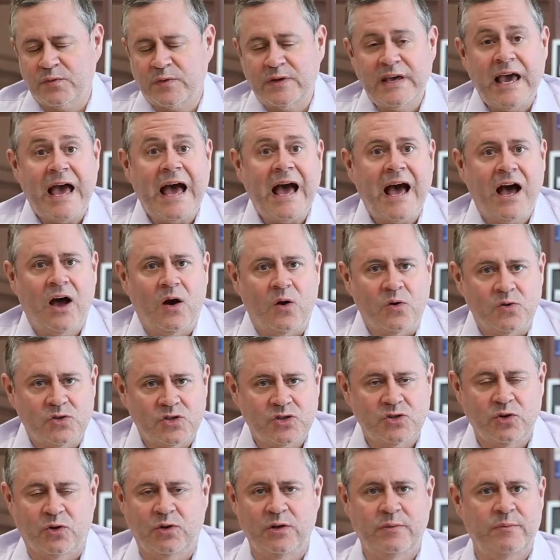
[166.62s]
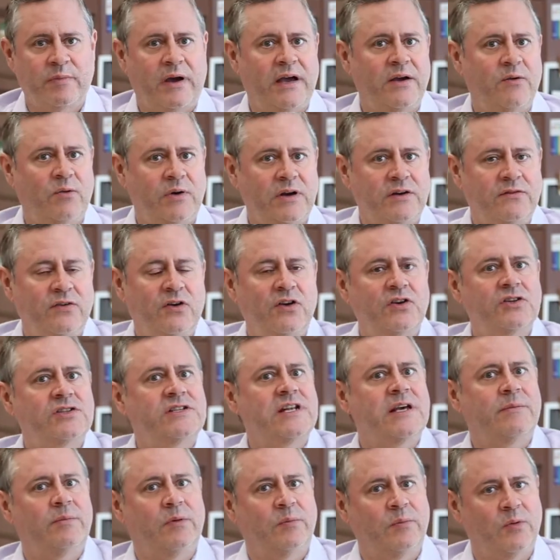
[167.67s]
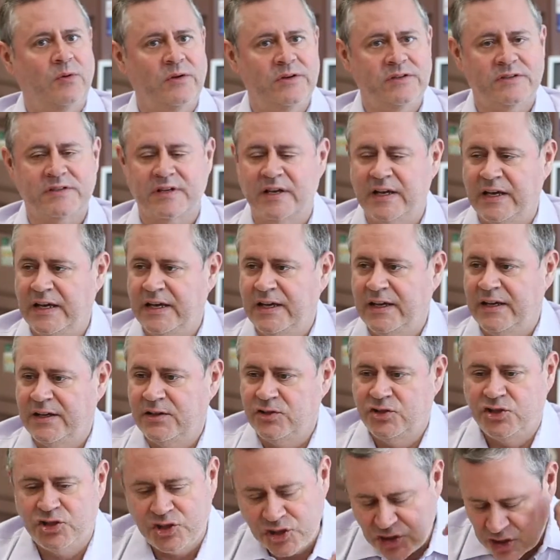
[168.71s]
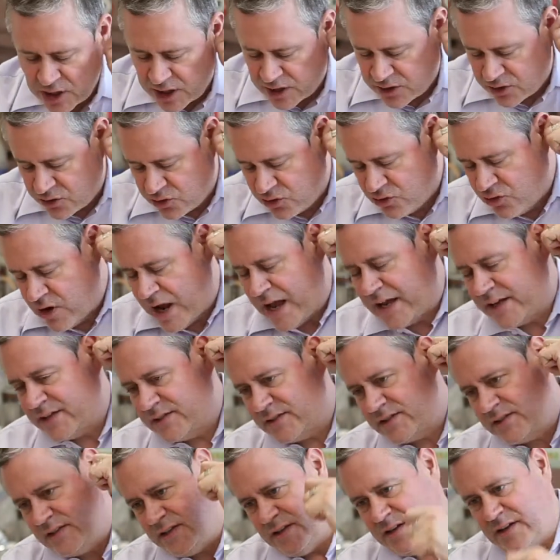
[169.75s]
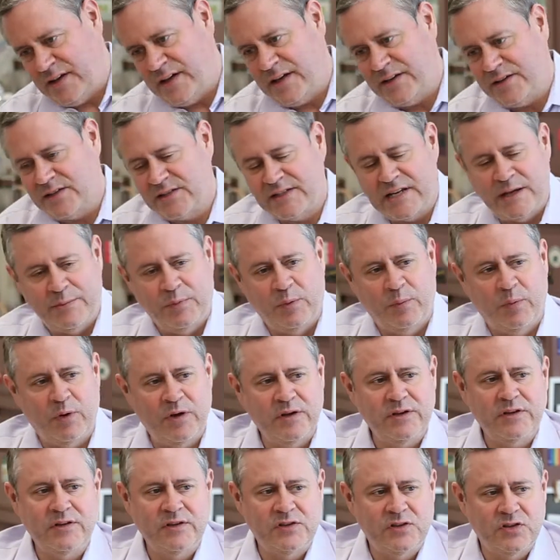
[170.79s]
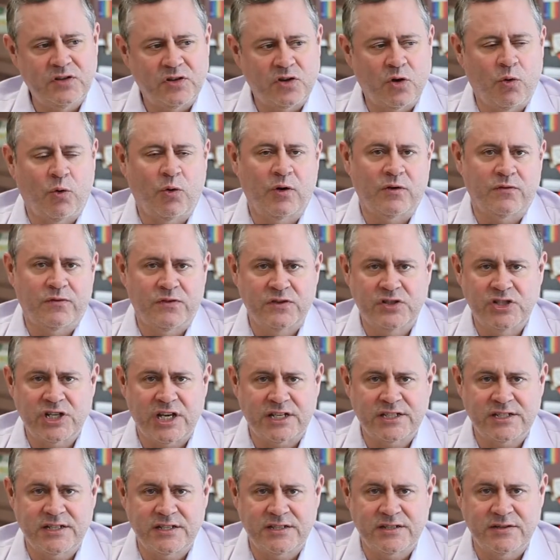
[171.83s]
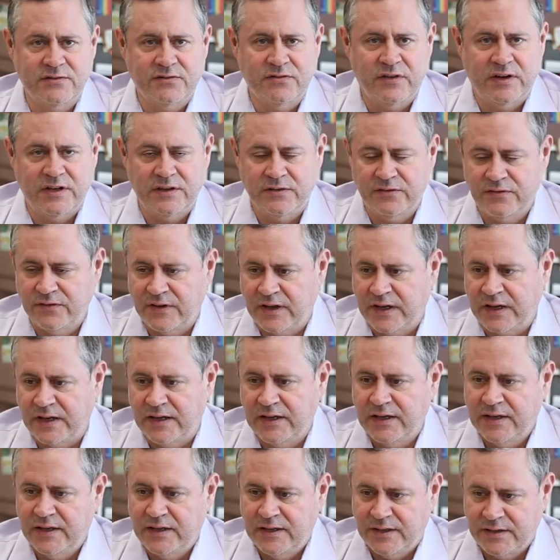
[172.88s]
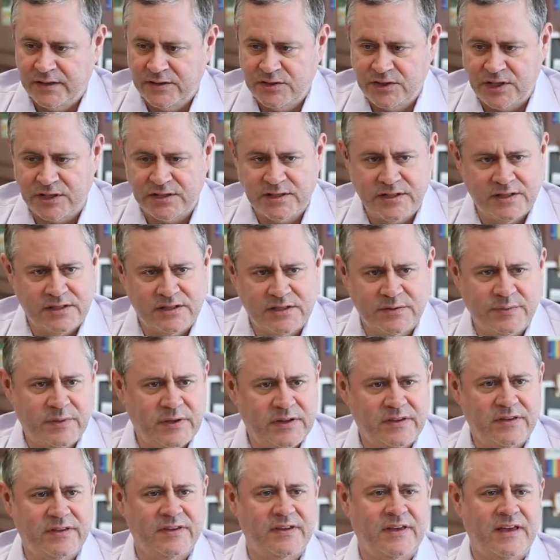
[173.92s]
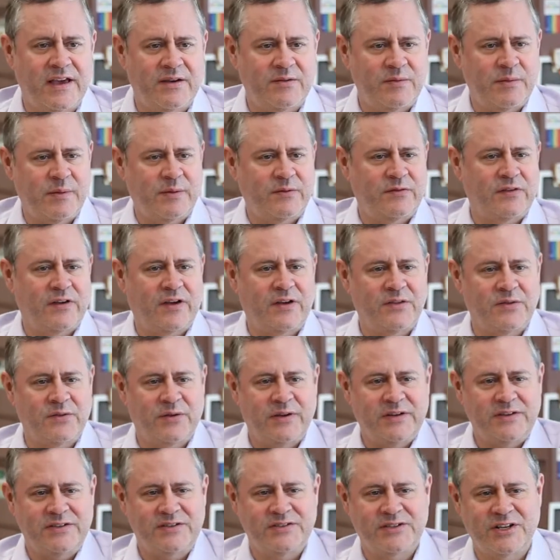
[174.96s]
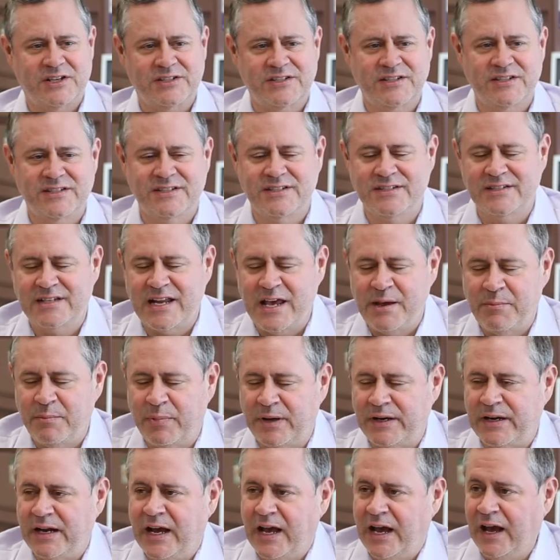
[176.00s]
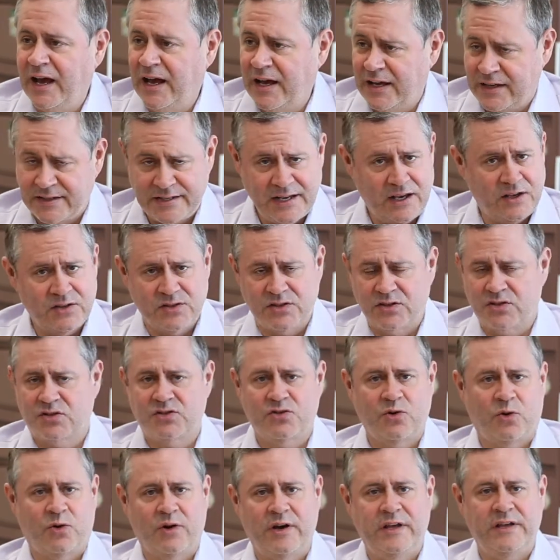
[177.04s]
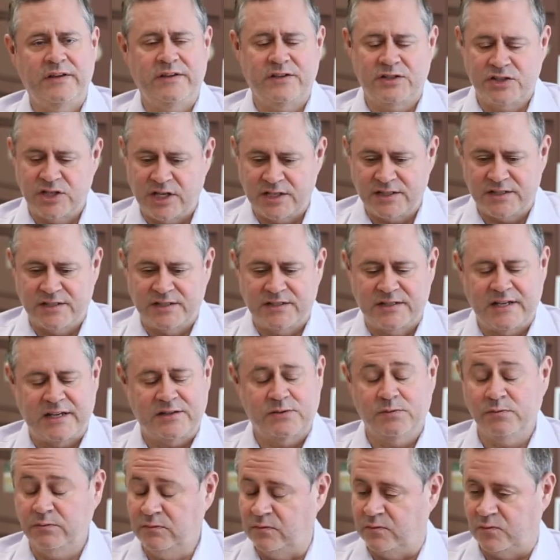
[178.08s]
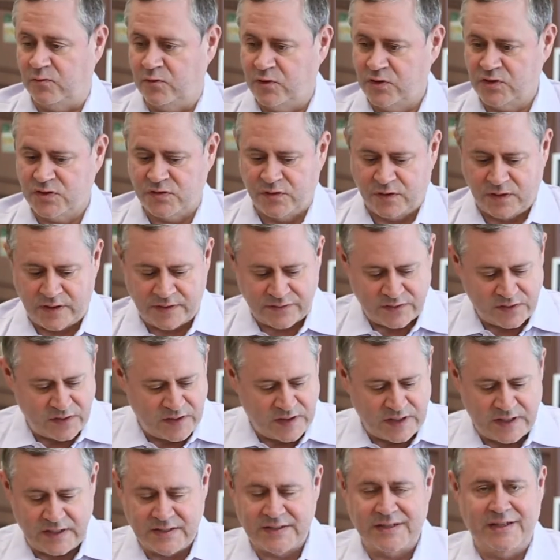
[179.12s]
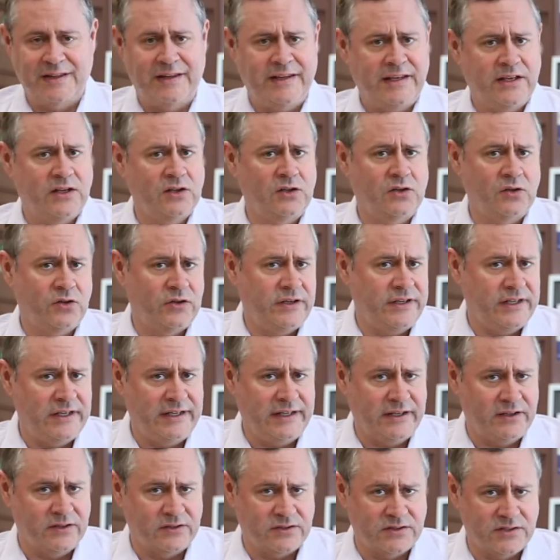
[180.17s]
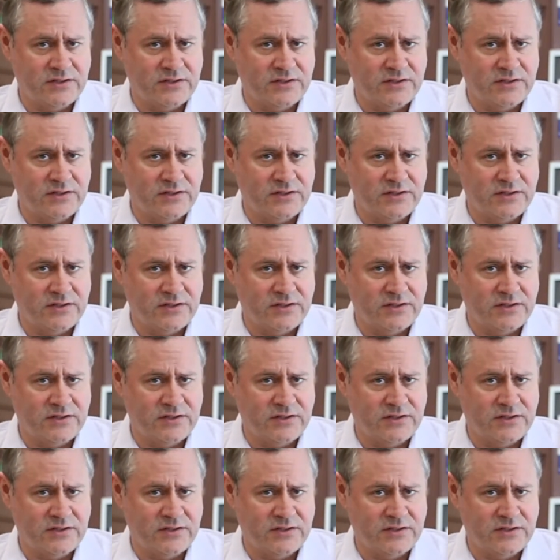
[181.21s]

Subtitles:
cow stolen by one of her stable boys. Drags the stable boy to court for justice in front of Justice Smith. Can't remember if I got the right justice's name, but tells the story, and the justice says, first of all, I have to think, is it legal or illegal